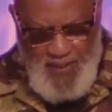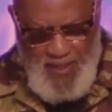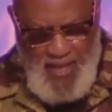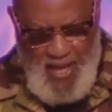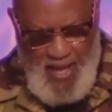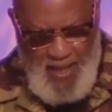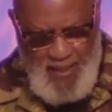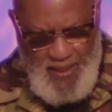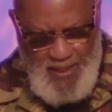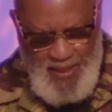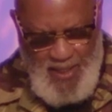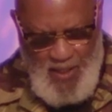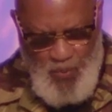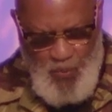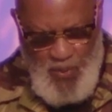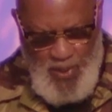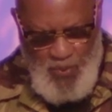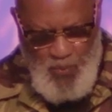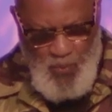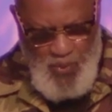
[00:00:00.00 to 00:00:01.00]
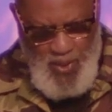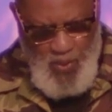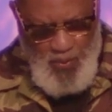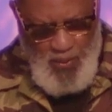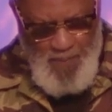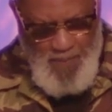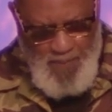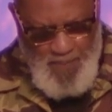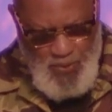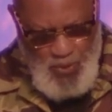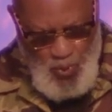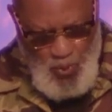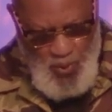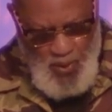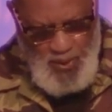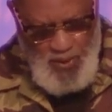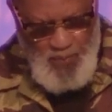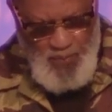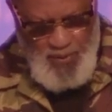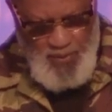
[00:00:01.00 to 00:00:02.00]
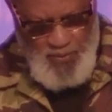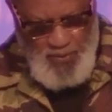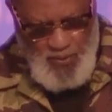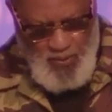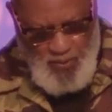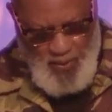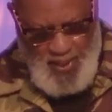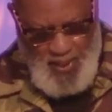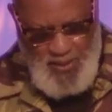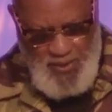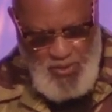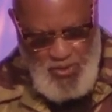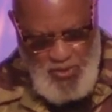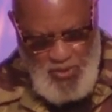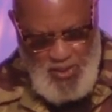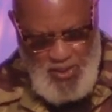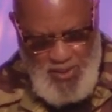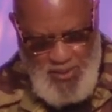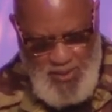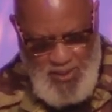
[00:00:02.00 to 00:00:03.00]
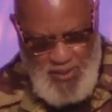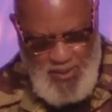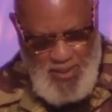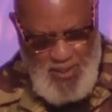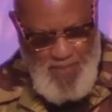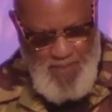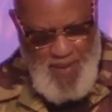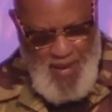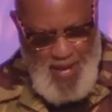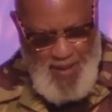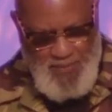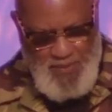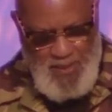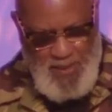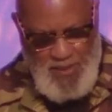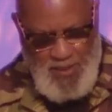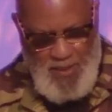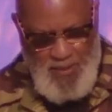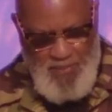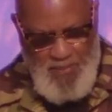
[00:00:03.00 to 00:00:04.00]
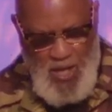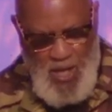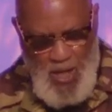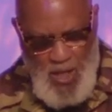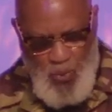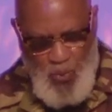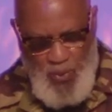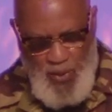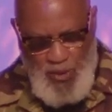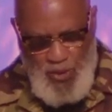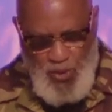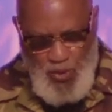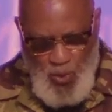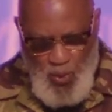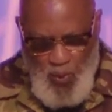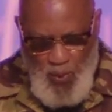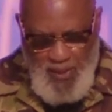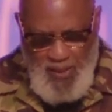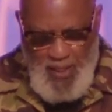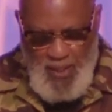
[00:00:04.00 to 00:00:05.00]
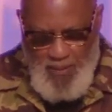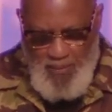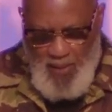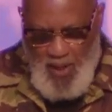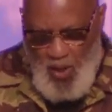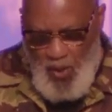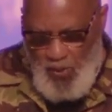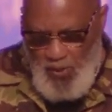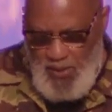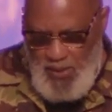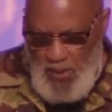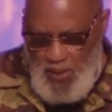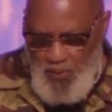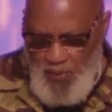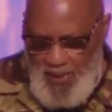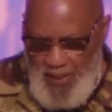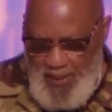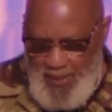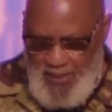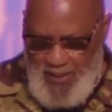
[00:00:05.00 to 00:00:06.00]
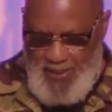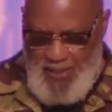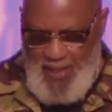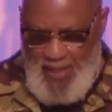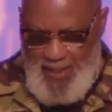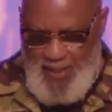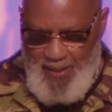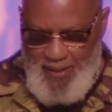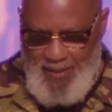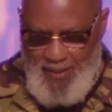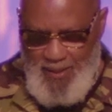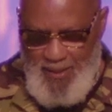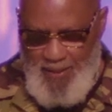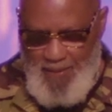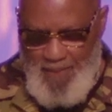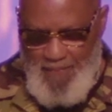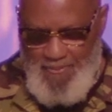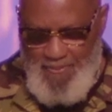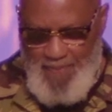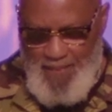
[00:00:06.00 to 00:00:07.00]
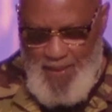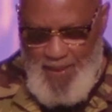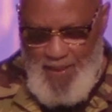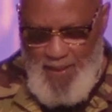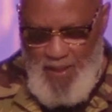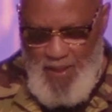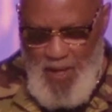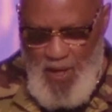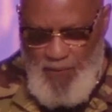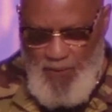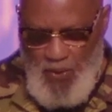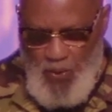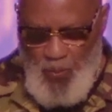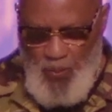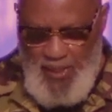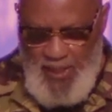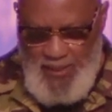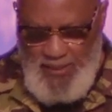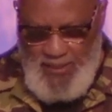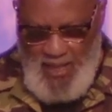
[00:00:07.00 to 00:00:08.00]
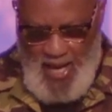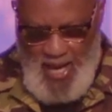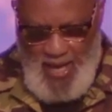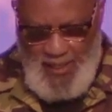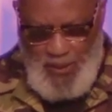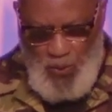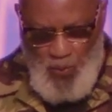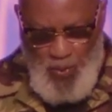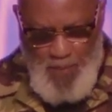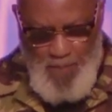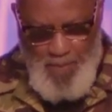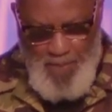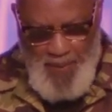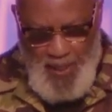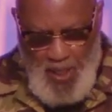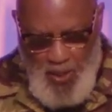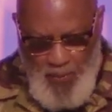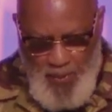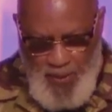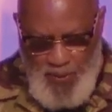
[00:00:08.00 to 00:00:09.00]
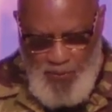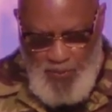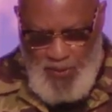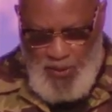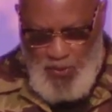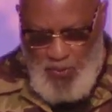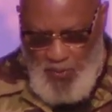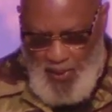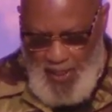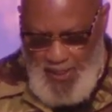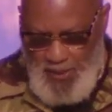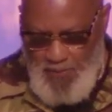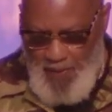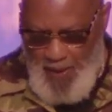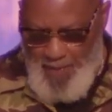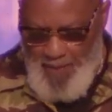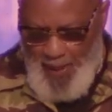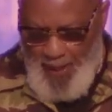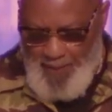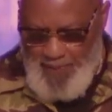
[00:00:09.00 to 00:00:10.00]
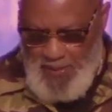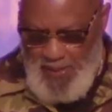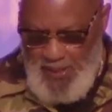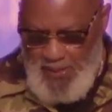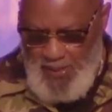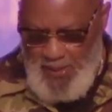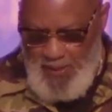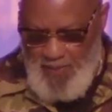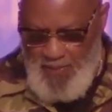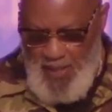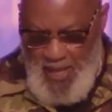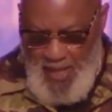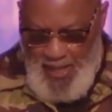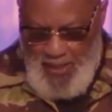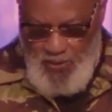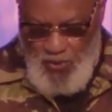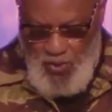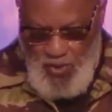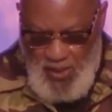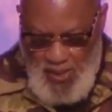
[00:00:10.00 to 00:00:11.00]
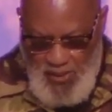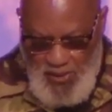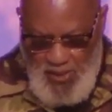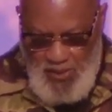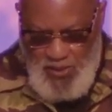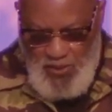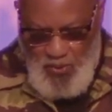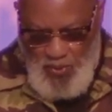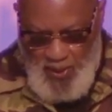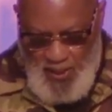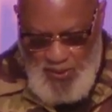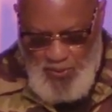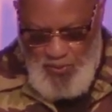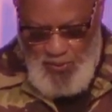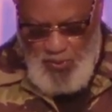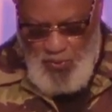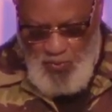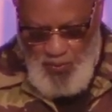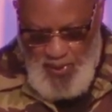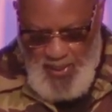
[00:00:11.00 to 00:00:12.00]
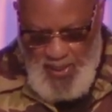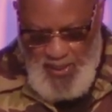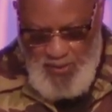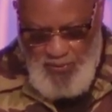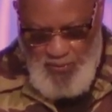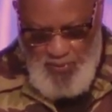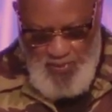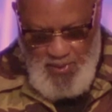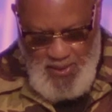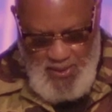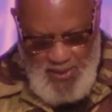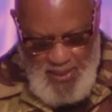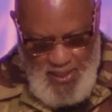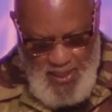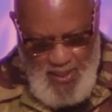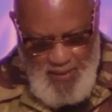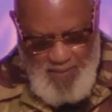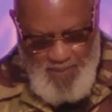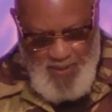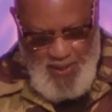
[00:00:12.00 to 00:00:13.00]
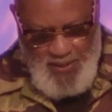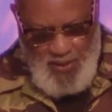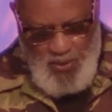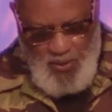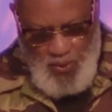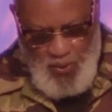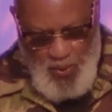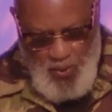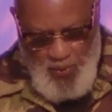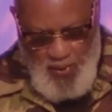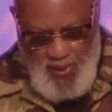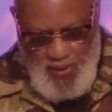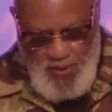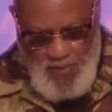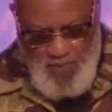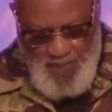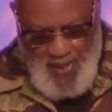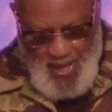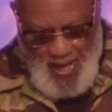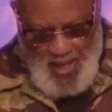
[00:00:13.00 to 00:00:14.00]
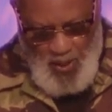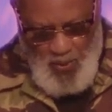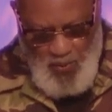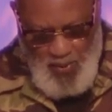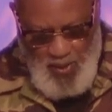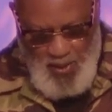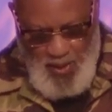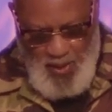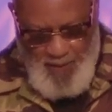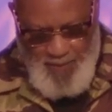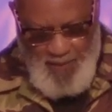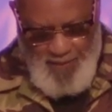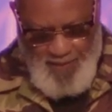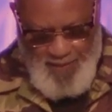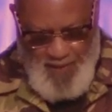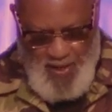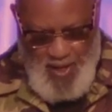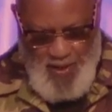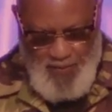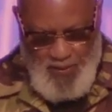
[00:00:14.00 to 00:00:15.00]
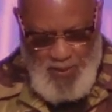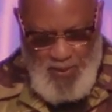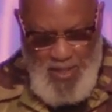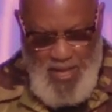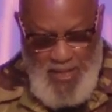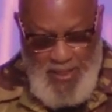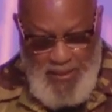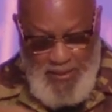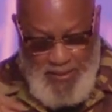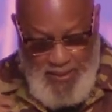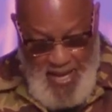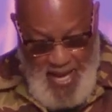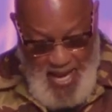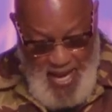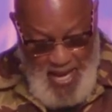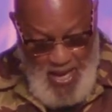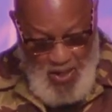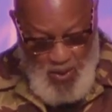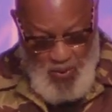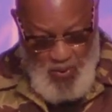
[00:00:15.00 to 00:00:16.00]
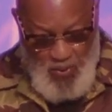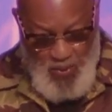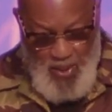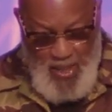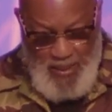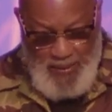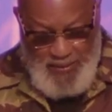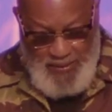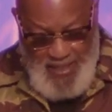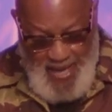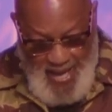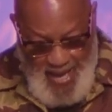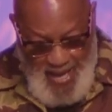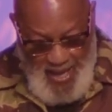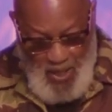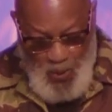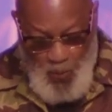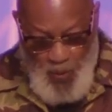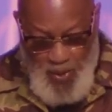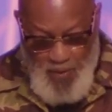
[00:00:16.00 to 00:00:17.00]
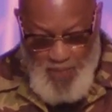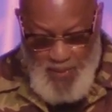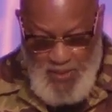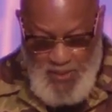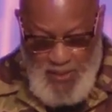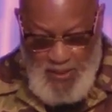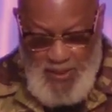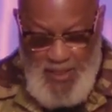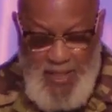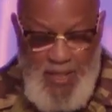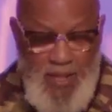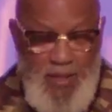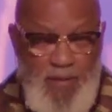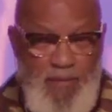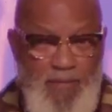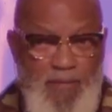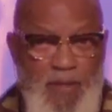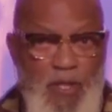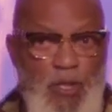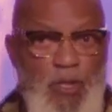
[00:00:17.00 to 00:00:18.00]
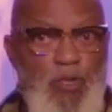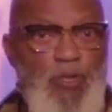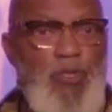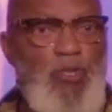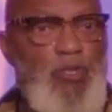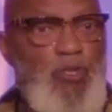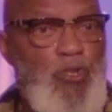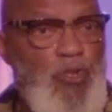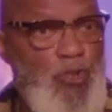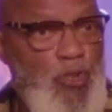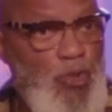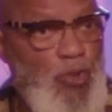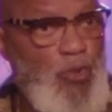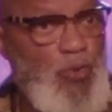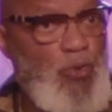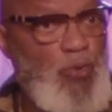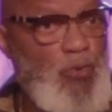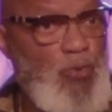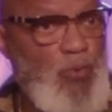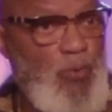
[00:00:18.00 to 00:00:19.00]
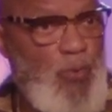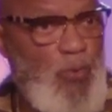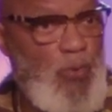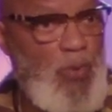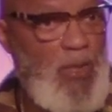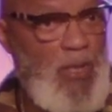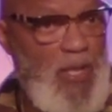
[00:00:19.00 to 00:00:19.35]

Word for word: forgotten that when we were joined with Christ Jesus in baptism, we joined him also in his death? For we died and were buried with Christ by baptism. And just as Christ was raised from the dead by the glorious power of the Father, now, now we must live new